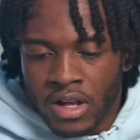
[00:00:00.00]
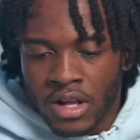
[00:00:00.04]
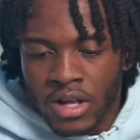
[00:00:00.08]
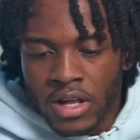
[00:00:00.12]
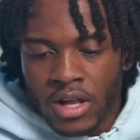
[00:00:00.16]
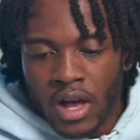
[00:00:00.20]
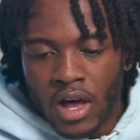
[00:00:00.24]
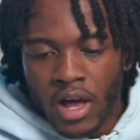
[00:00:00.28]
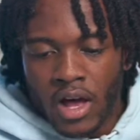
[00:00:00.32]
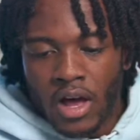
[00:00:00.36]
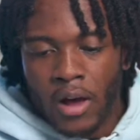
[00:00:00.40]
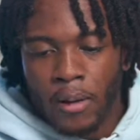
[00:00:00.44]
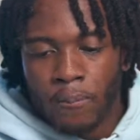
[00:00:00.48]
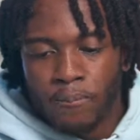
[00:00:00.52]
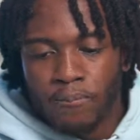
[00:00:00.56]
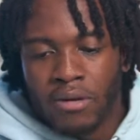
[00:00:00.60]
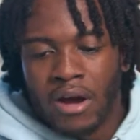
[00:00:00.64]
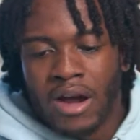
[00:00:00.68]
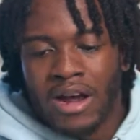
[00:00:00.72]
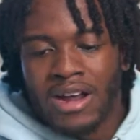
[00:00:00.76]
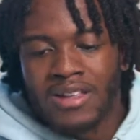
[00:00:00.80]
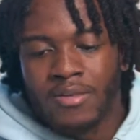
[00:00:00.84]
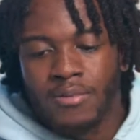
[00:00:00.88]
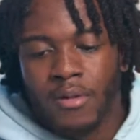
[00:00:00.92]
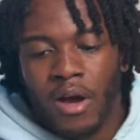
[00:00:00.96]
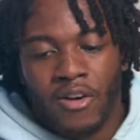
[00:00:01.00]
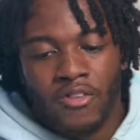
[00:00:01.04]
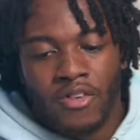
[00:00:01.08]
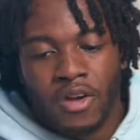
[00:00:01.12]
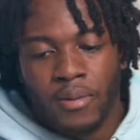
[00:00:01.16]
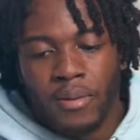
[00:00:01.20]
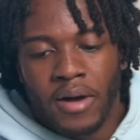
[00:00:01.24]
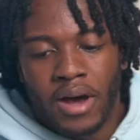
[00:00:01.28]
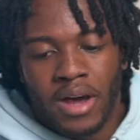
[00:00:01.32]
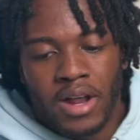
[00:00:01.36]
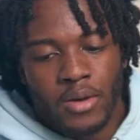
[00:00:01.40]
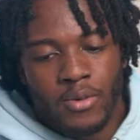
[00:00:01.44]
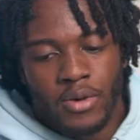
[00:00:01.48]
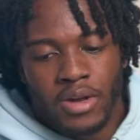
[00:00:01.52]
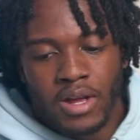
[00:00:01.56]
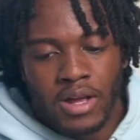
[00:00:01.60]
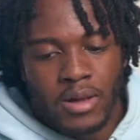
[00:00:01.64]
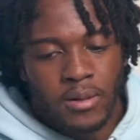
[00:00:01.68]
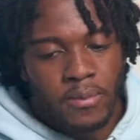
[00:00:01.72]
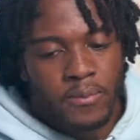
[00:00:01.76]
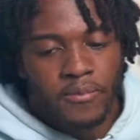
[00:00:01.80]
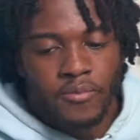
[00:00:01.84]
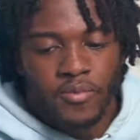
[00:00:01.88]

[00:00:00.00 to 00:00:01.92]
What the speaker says: Practice my rebounding with him.